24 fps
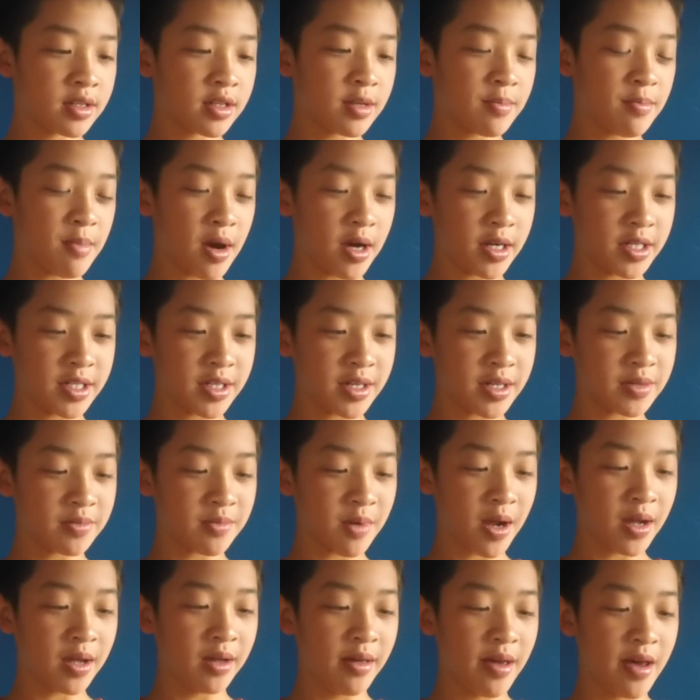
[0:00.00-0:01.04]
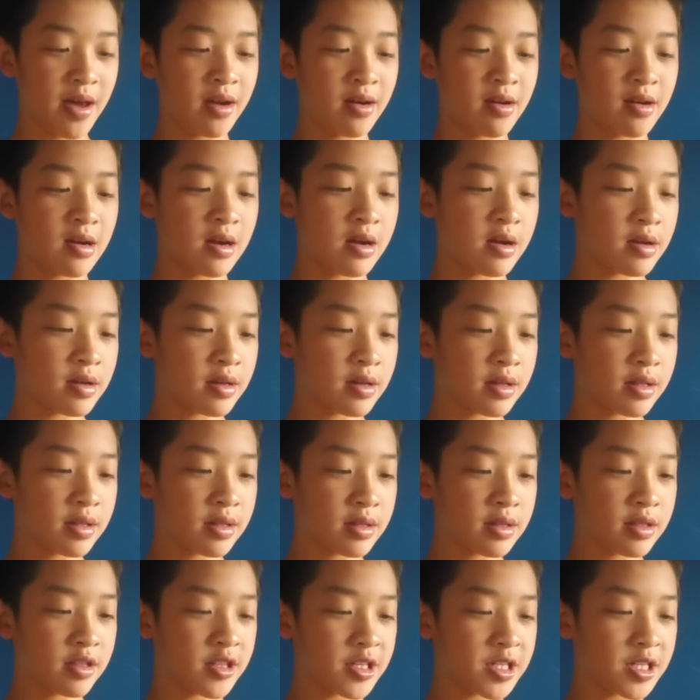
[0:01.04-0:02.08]
the Modulus Regulator,
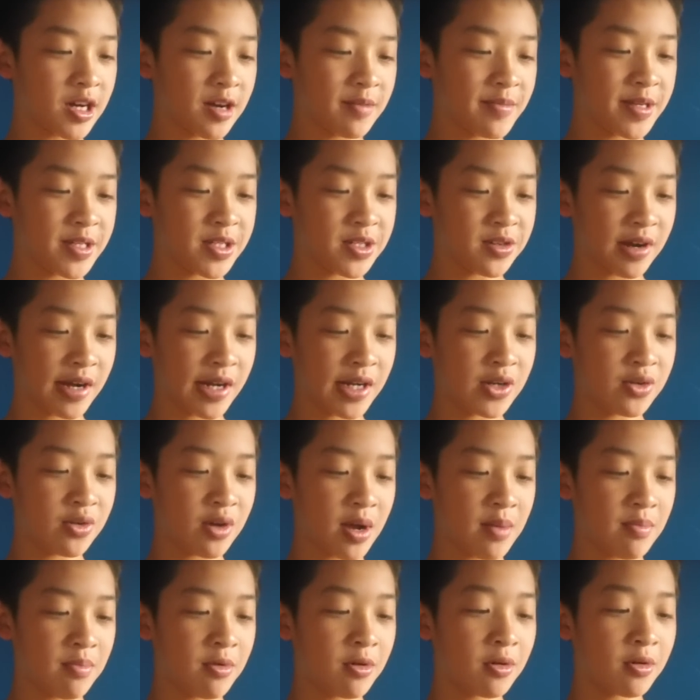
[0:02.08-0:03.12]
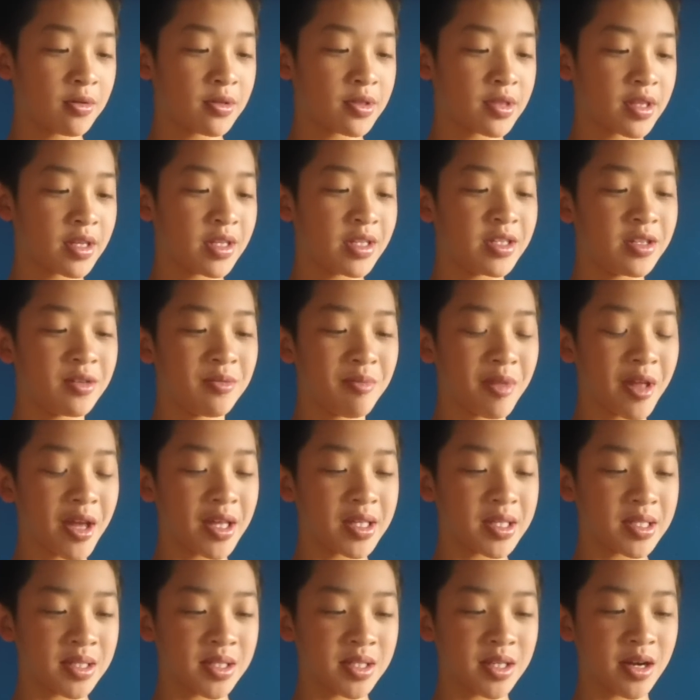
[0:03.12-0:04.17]
the Zombie Strike Dreadbolt, the
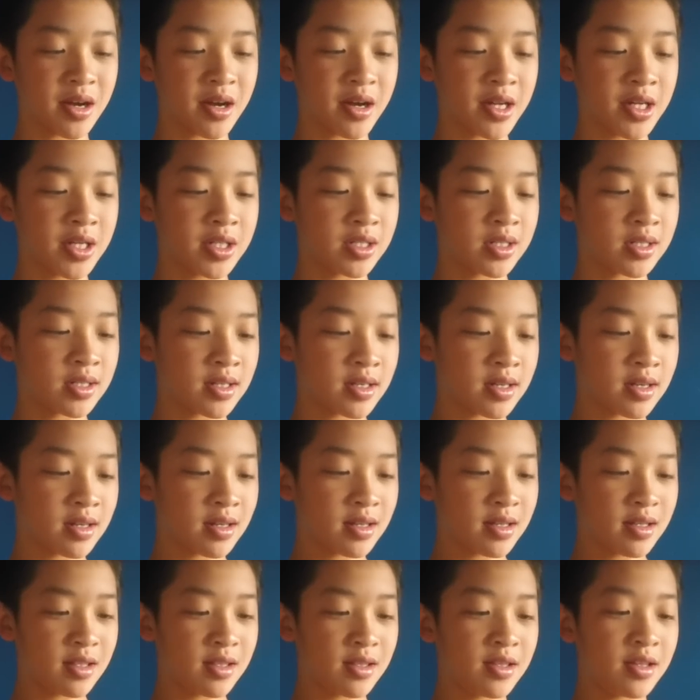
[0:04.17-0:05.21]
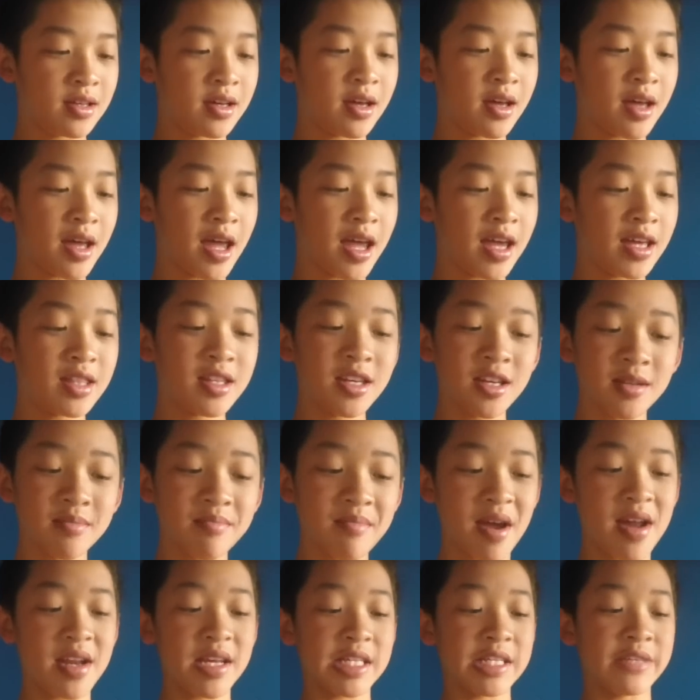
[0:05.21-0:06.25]
Doomlands Judge, the Alien
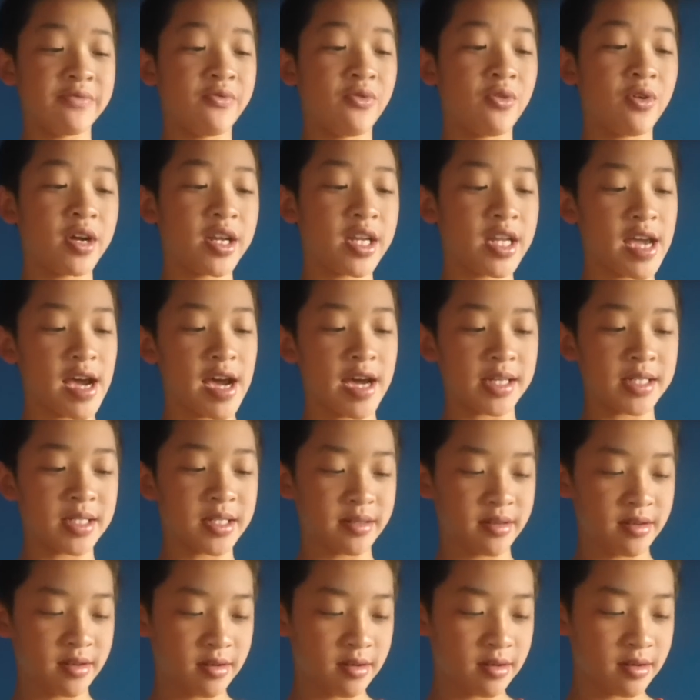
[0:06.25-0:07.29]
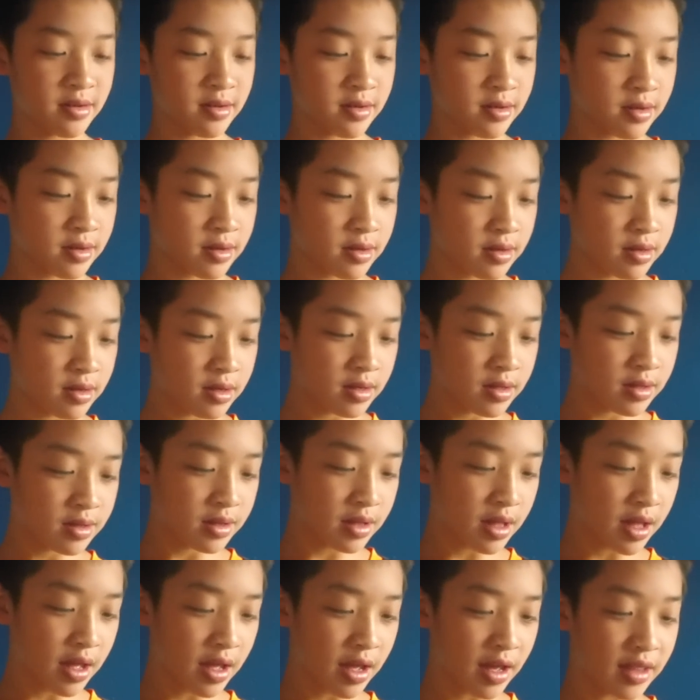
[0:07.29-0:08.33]
Menace Voidcaster,
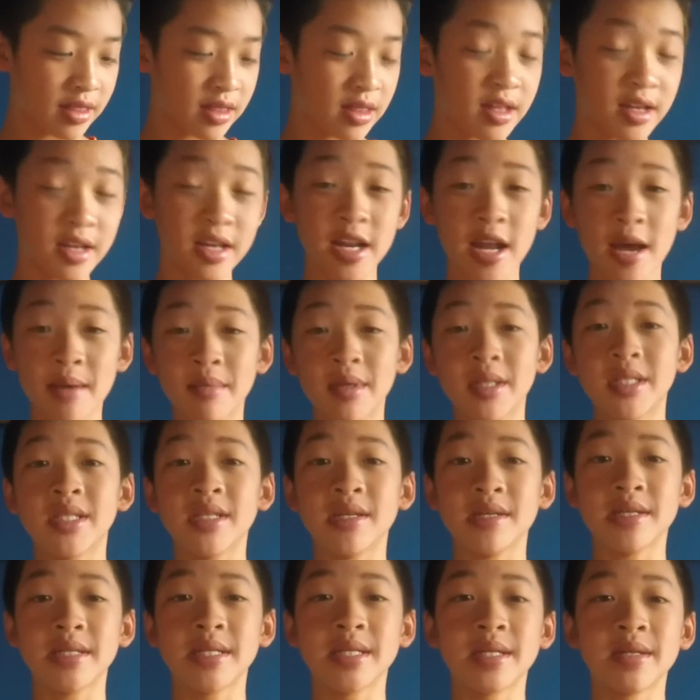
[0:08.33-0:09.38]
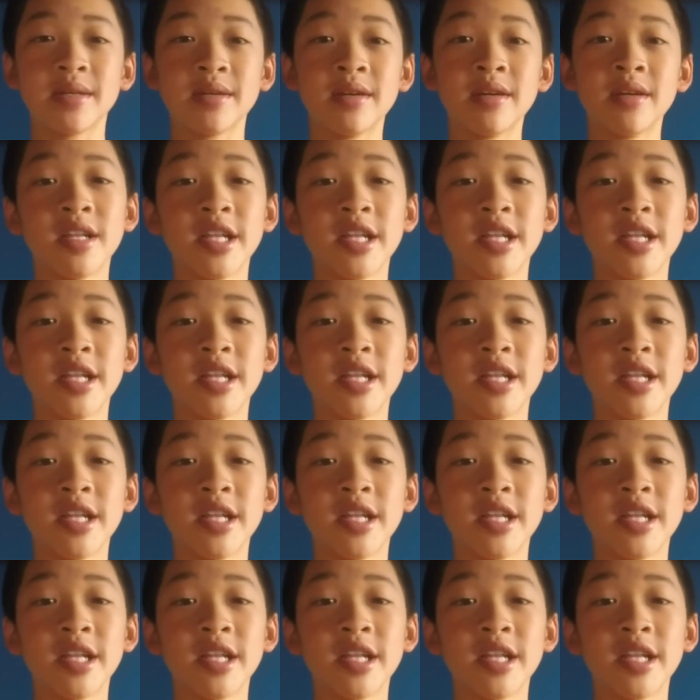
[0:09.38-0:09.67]
and the Nemesis.